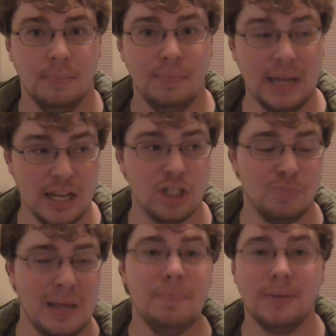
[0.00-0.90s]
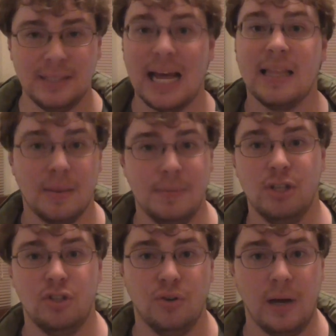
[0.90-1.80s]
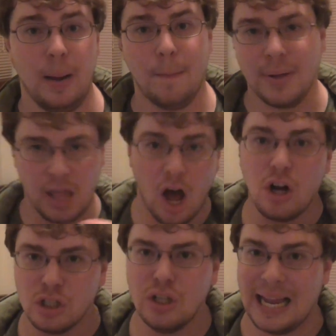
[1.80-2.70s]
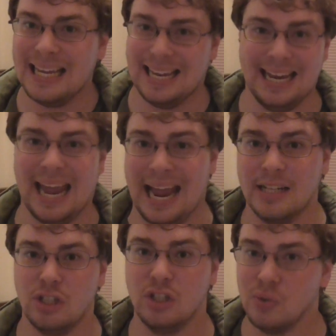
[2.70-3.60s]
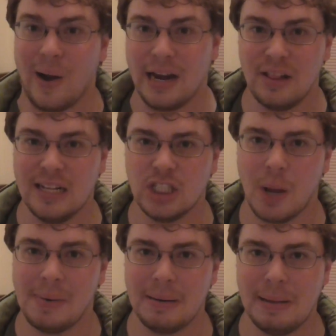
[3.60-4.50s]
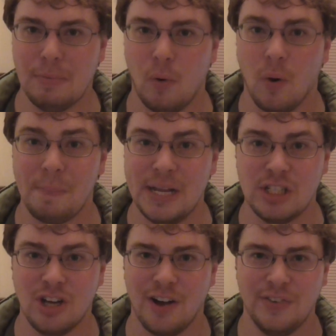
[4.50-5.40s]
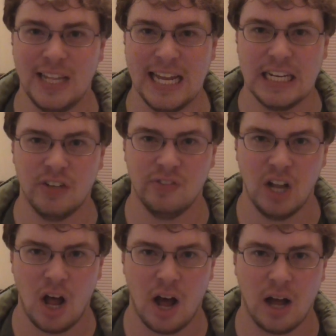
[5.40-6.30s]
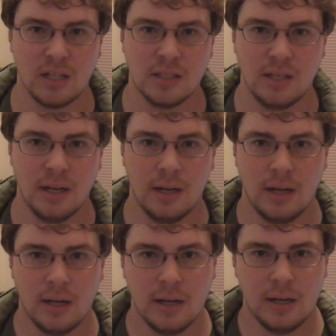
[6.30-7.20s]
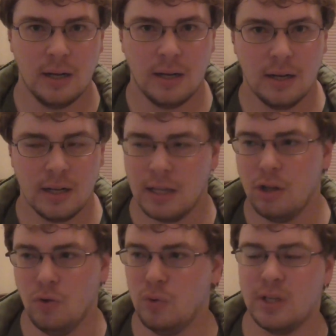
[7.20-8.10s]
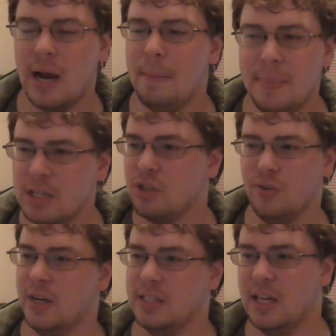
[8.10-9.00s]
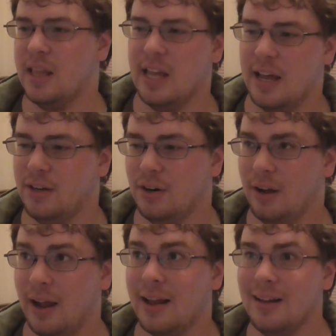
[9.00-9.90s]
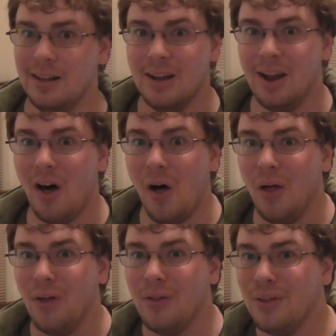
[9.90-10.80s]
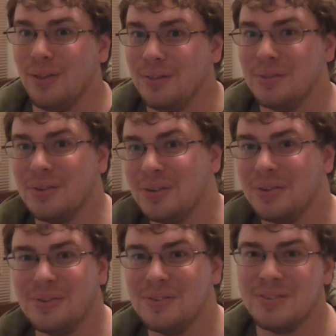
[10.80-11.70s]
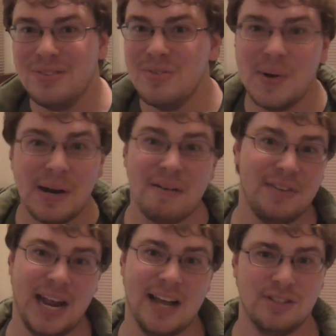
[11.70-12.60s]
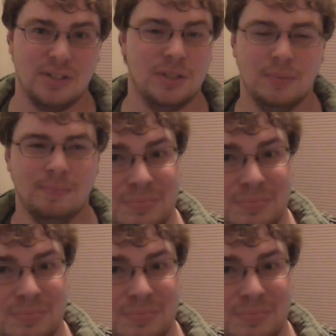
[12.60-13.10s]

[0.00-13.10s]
Because people like the mystery, but they also like getting answers. Why do you think so many people were pissed off at the end of Lost? You set up mysteries, and at the end you're like, whoa, we don't have any answers.